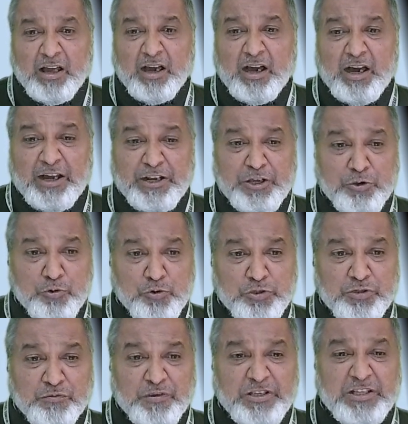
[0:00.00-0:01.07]
are
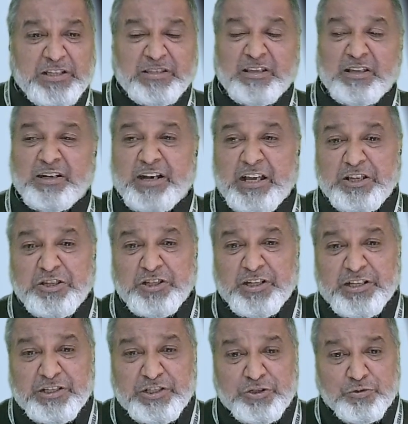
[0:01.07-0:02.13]
used, which is
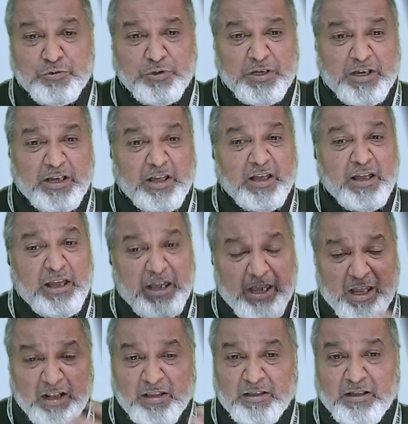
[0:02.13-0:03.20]
dangerous to the
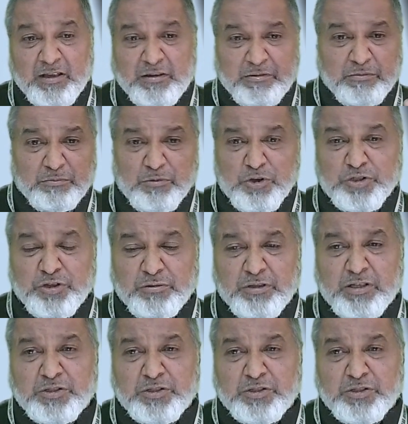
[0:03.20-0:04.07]
health. Most of the